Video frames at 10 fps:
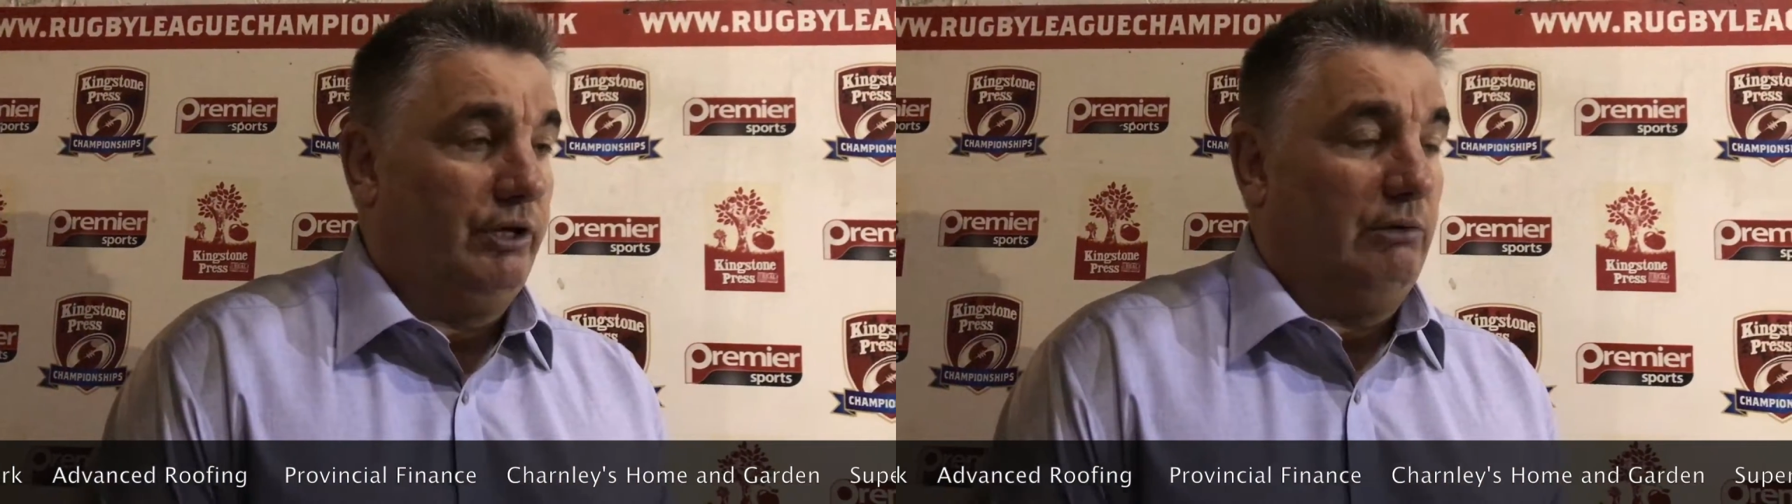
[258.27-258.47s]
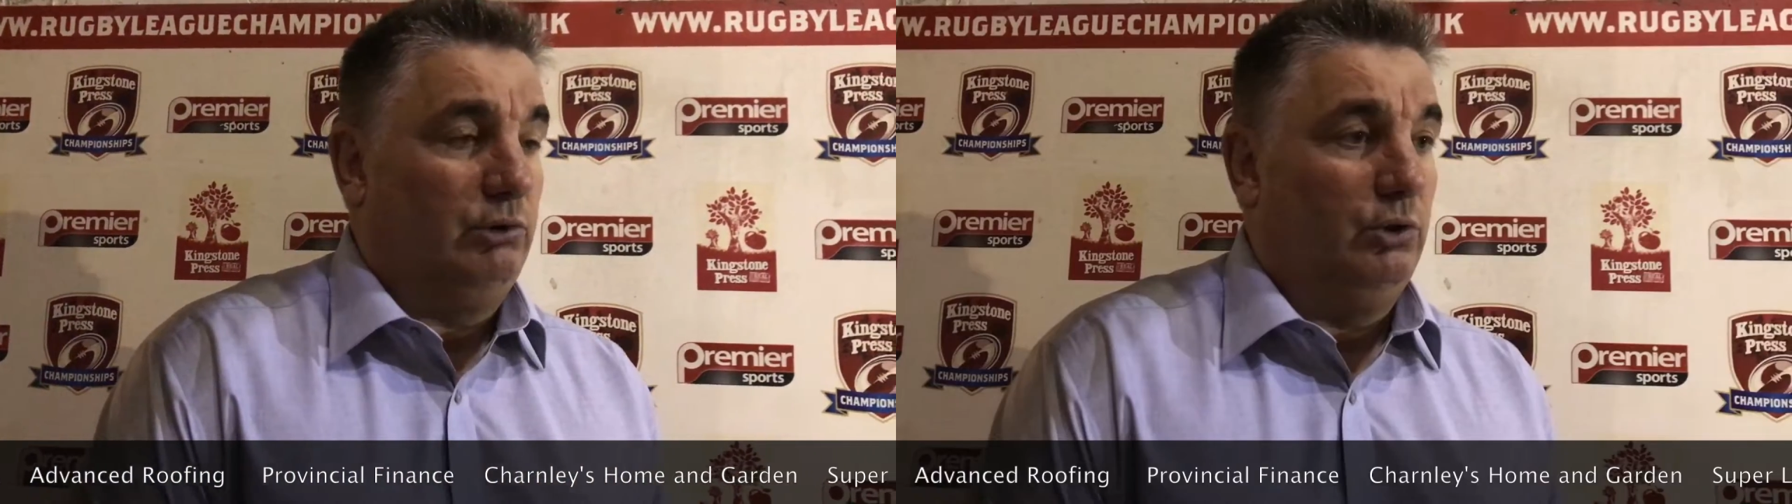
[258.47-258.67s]
on
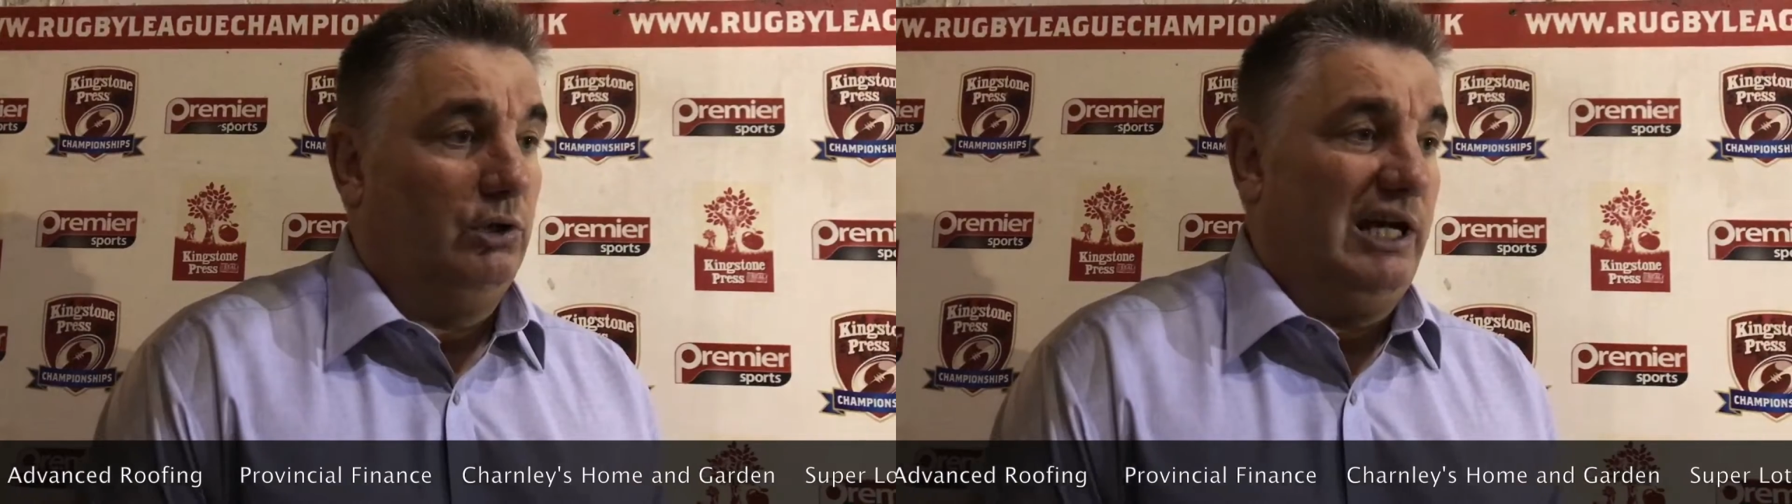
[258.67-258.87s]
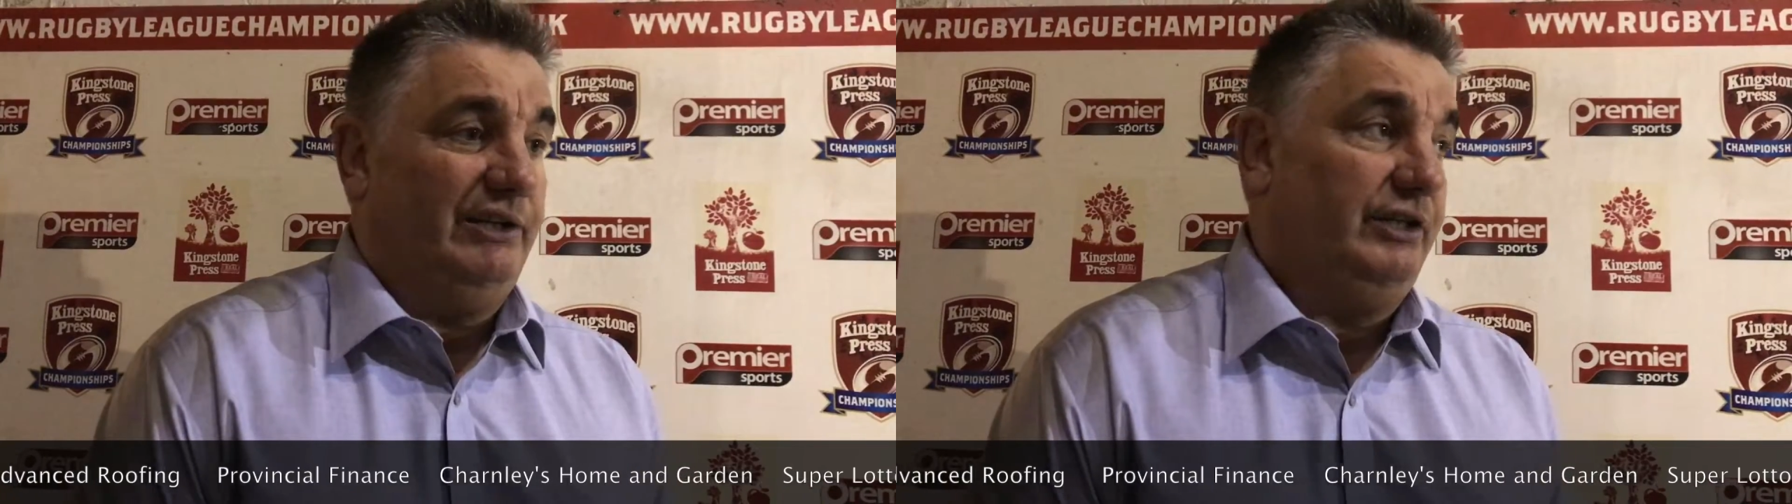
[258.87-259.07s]
our goal
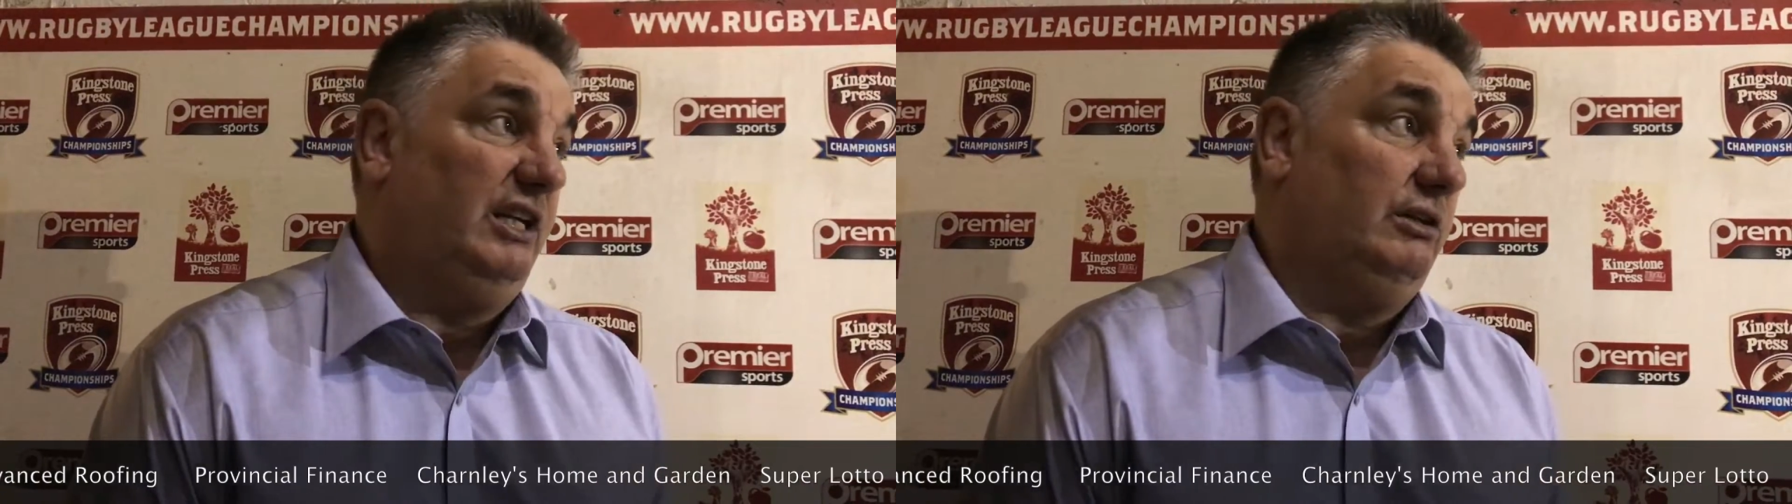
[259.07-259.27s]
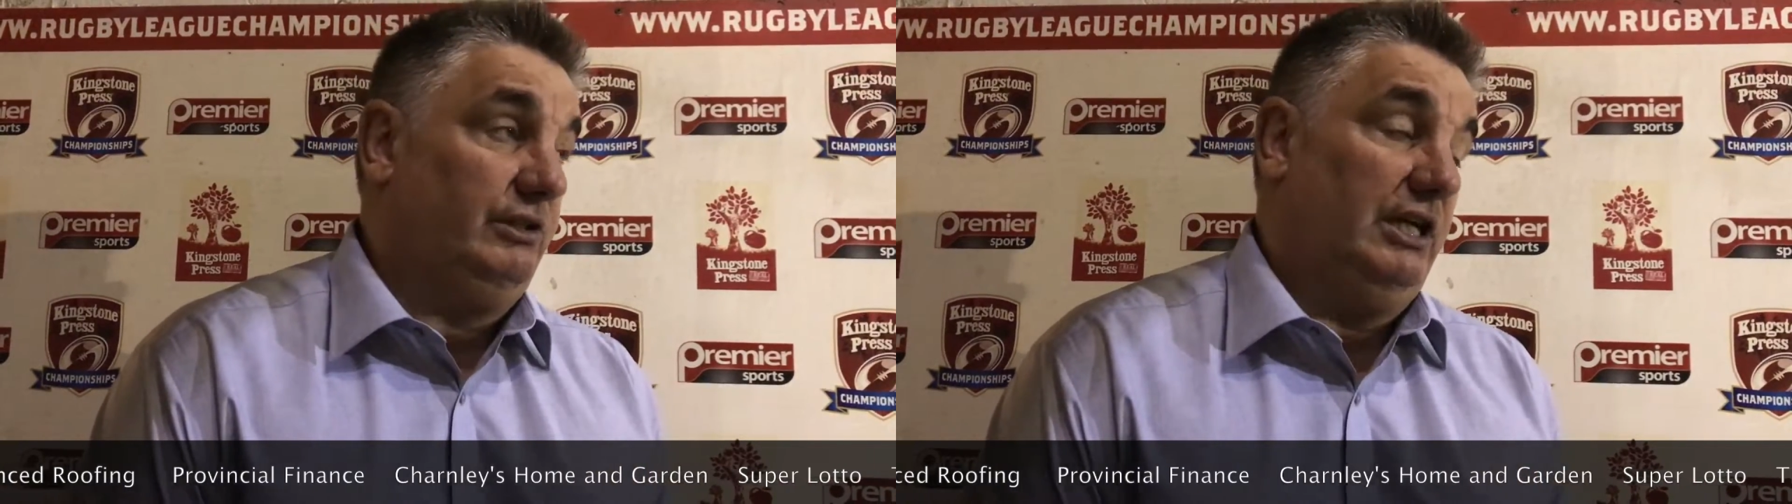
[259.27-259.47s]
line to
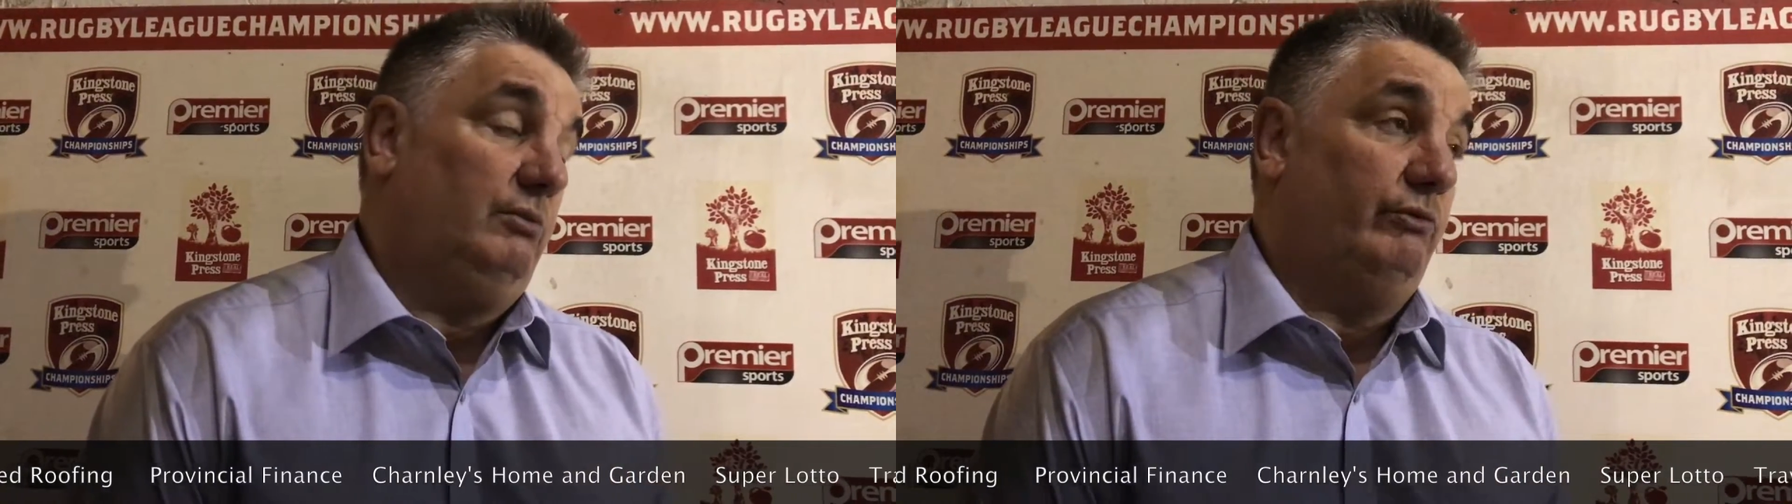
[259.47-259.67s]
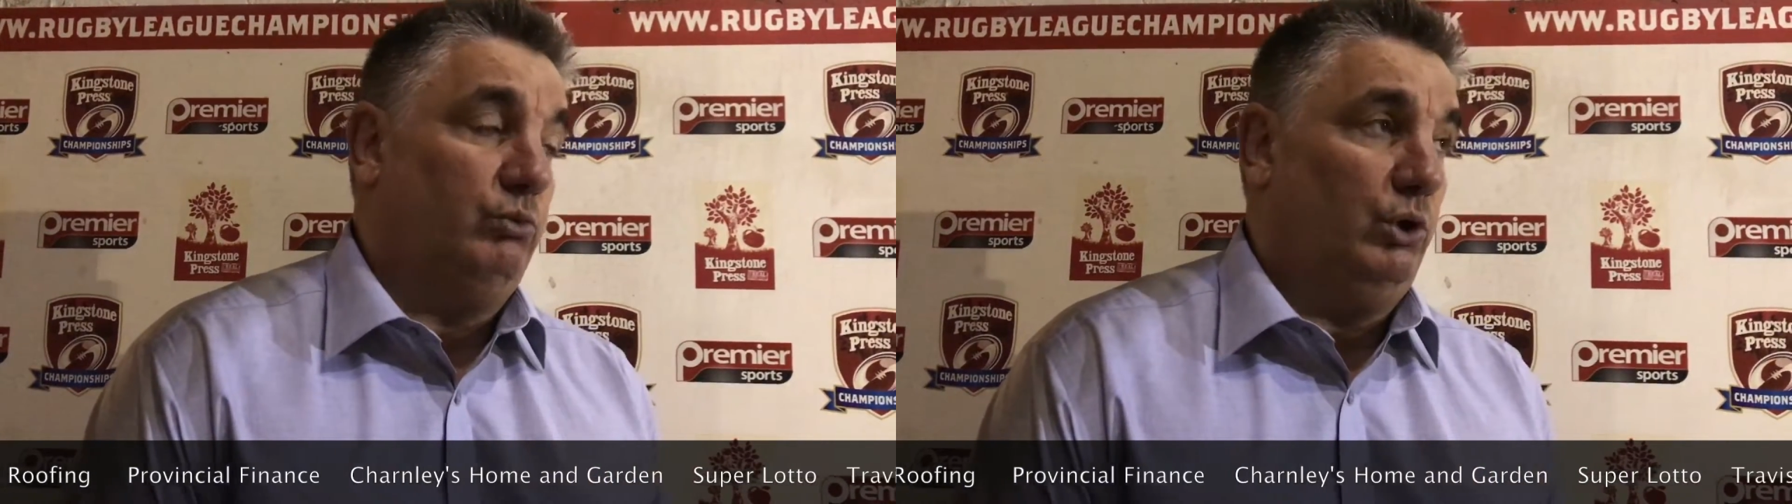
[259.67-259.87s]
D.
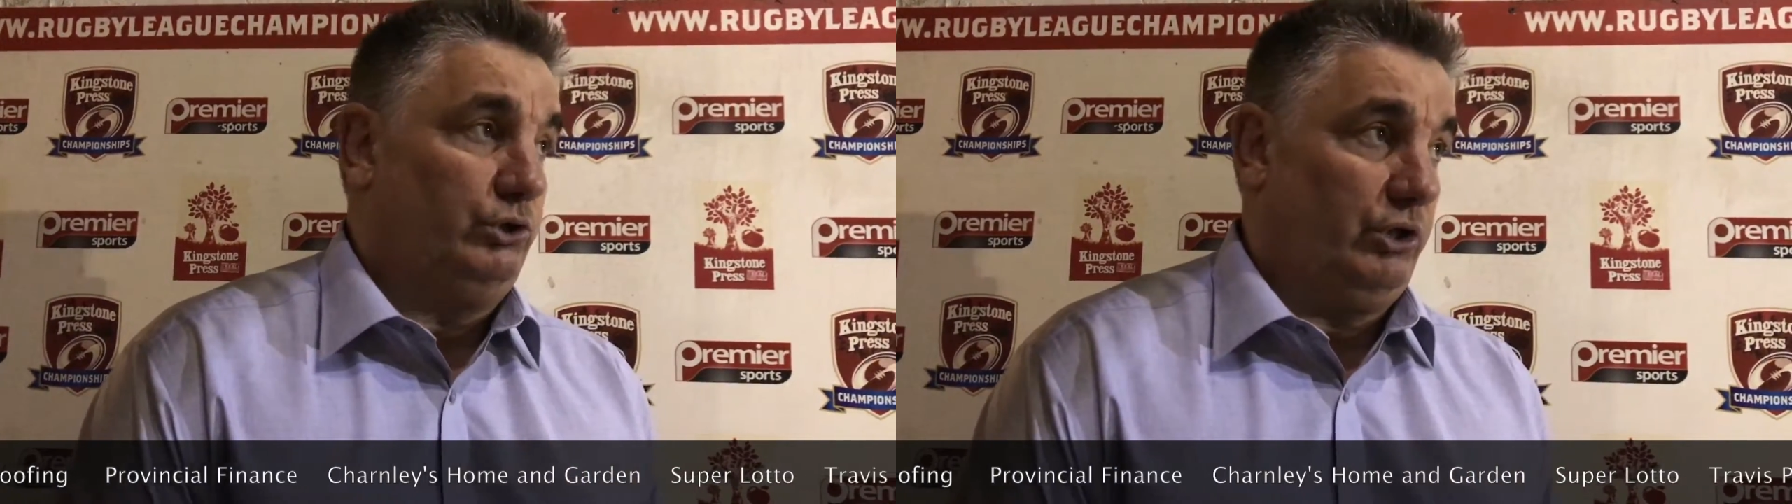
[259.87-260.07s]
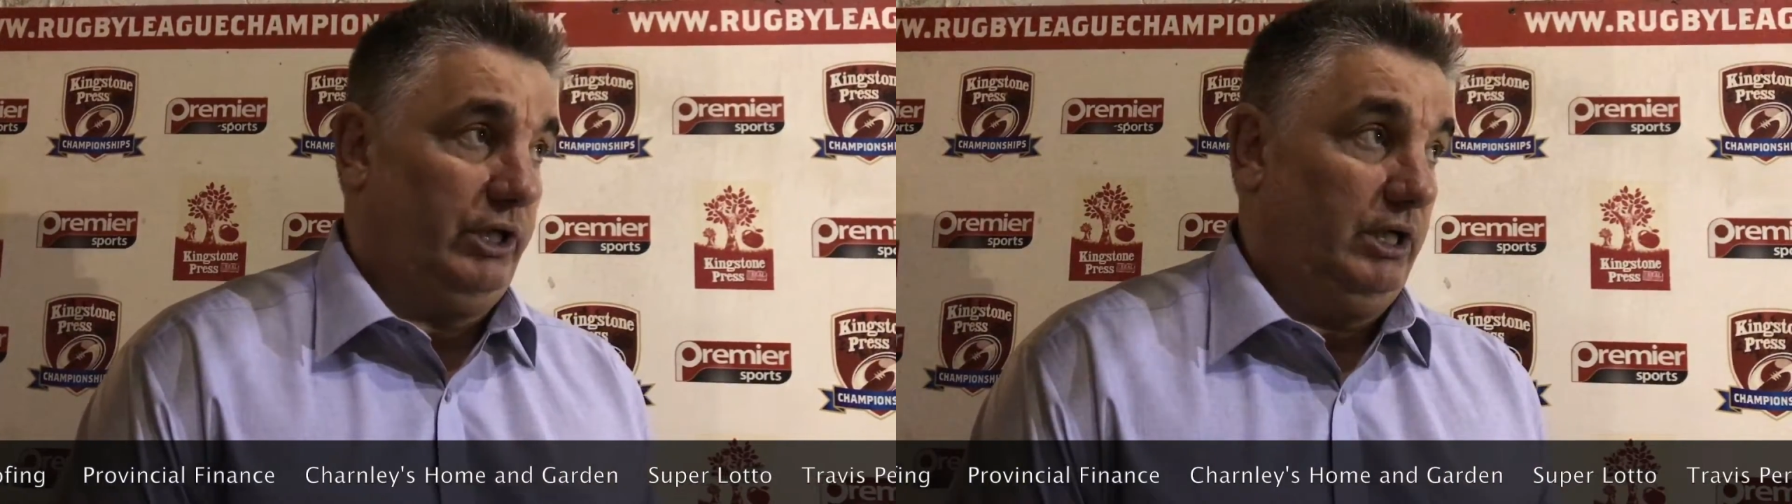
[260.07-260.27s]
We've
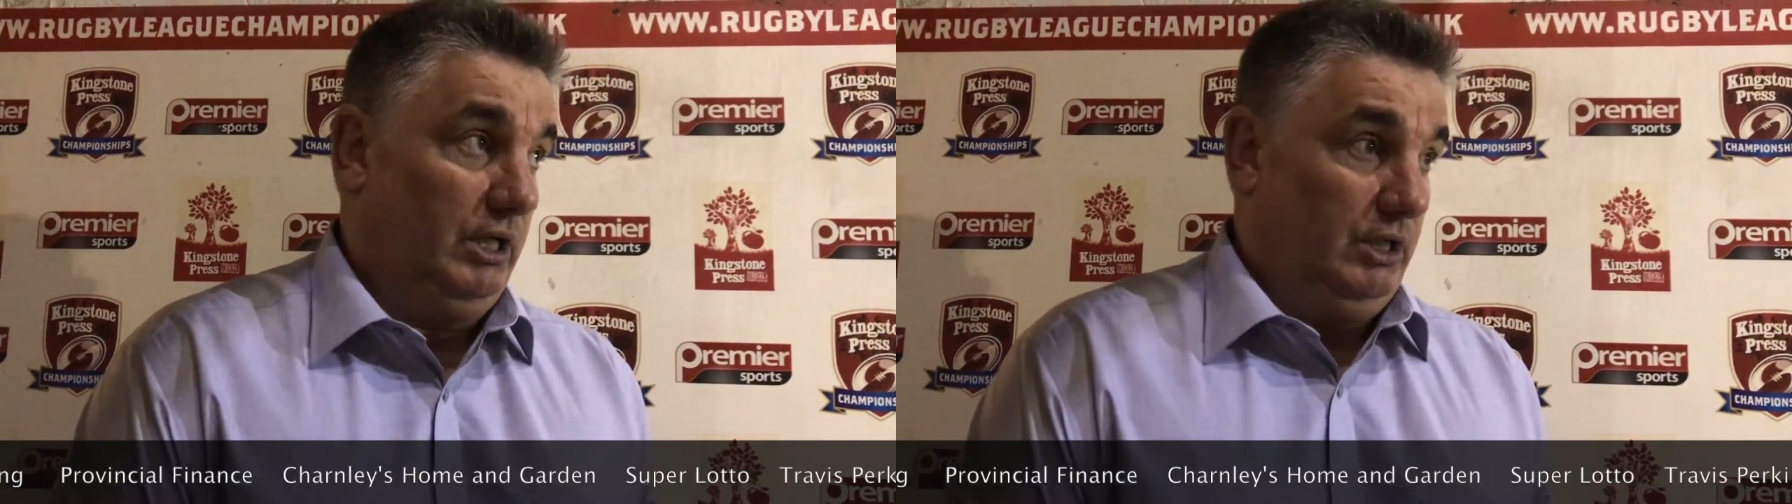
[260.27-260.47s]
worked on it.